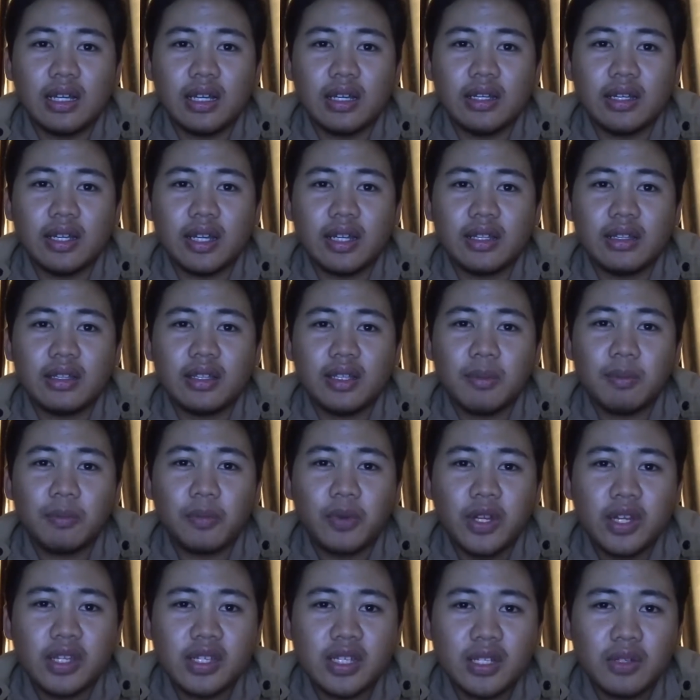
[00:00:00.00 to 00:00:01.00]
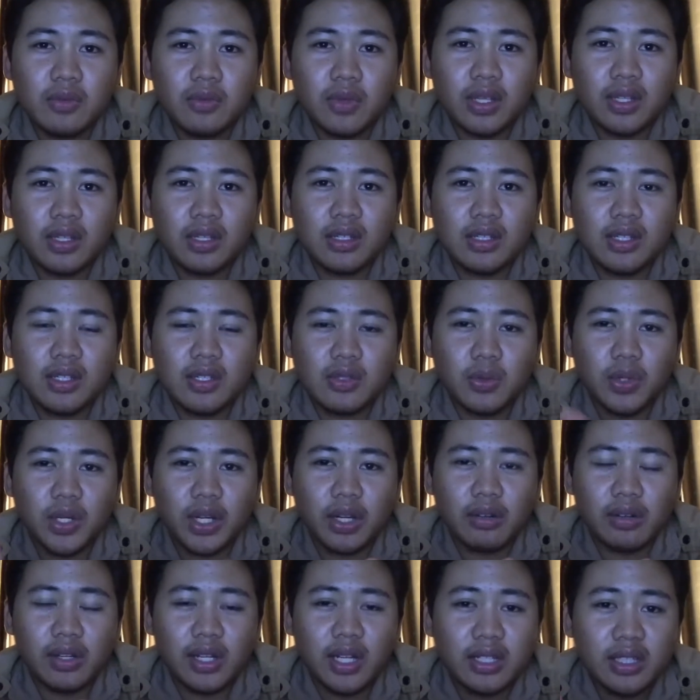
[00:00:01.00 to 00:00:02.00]
that depression, whether it is
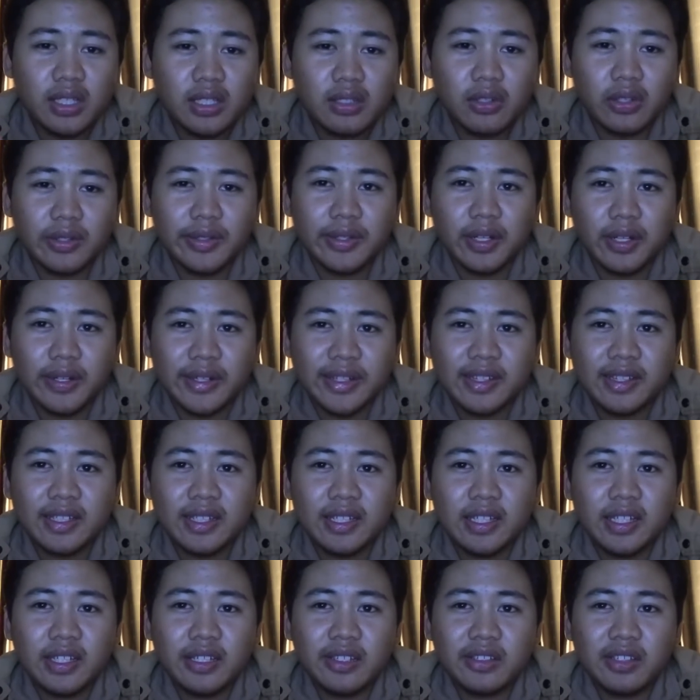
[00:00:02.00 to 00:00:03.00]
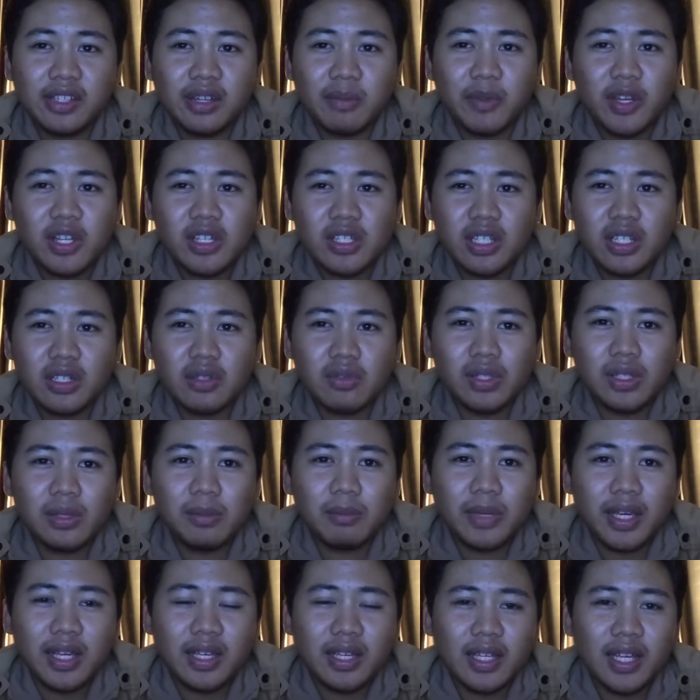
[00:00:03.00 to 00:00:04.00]
work-related or not, depression will
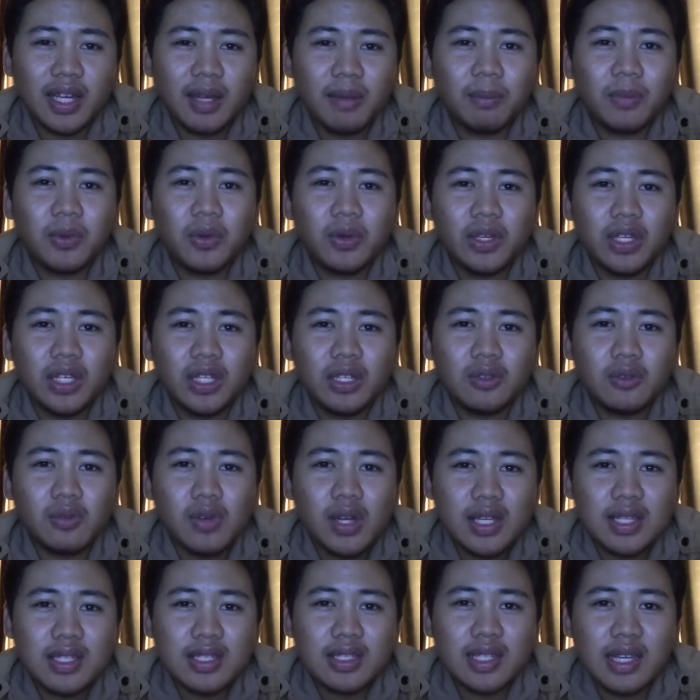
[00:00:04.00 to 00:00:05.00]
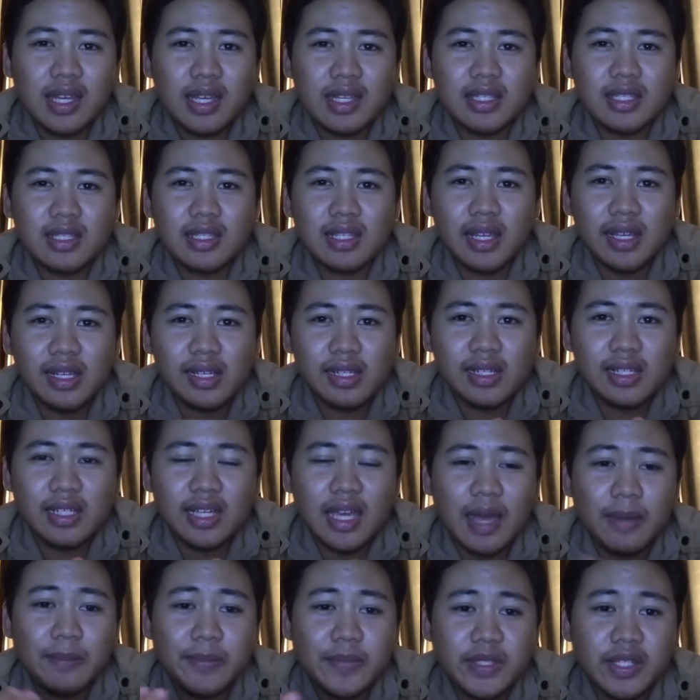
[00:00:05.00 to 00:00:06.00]
make employee twice as likely
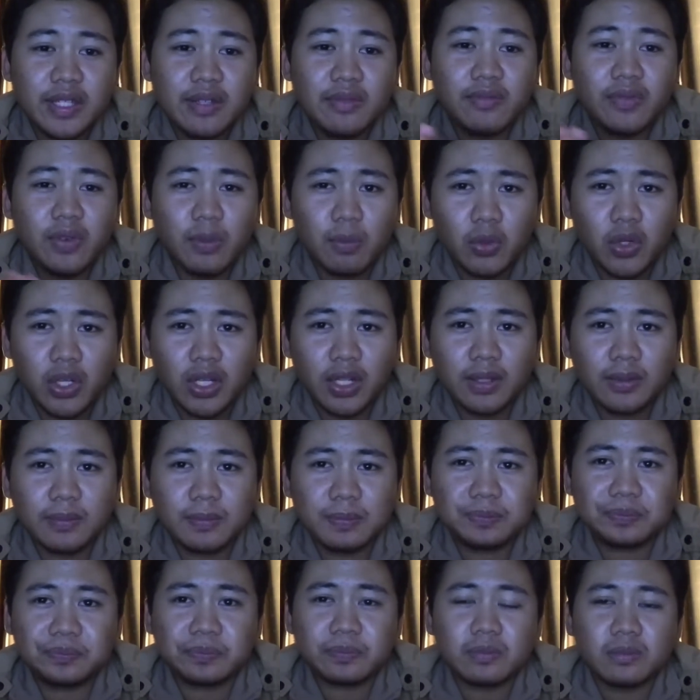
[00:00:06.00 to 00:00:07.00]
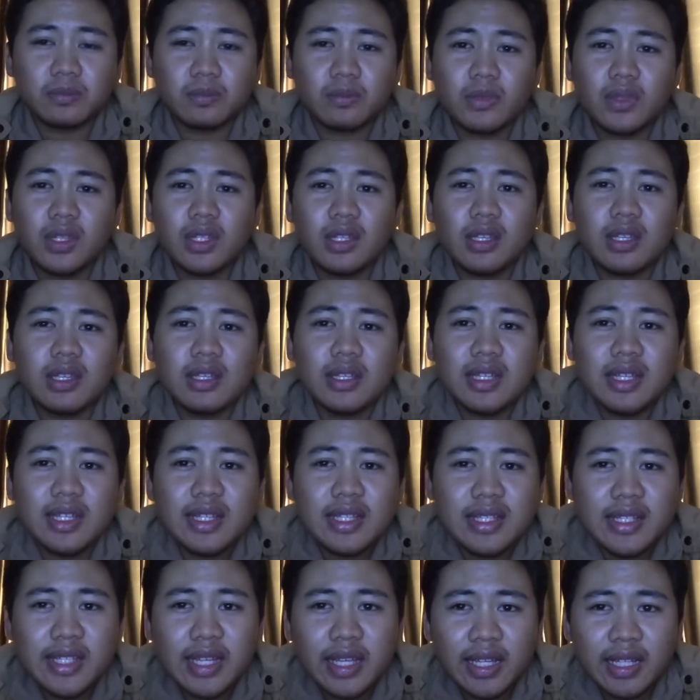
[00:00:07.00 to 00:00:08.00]
absent from work.
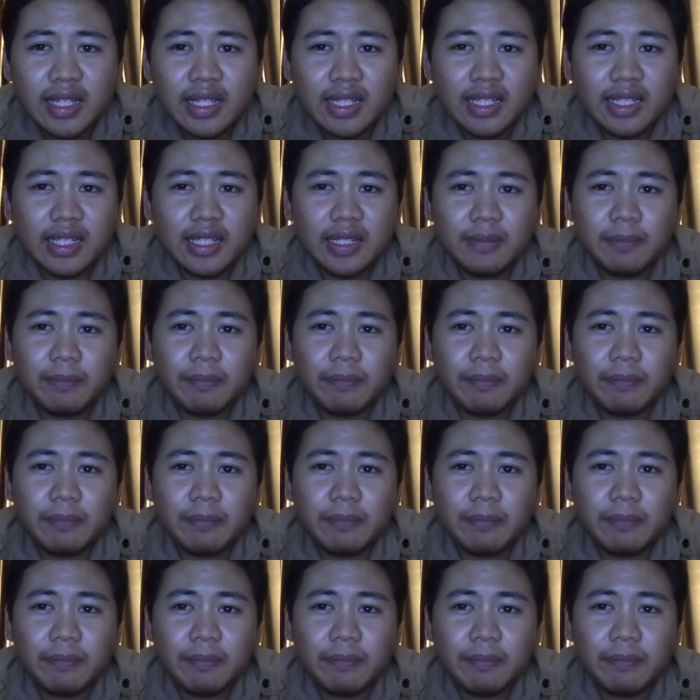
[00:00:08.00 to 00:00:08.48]
Secondly,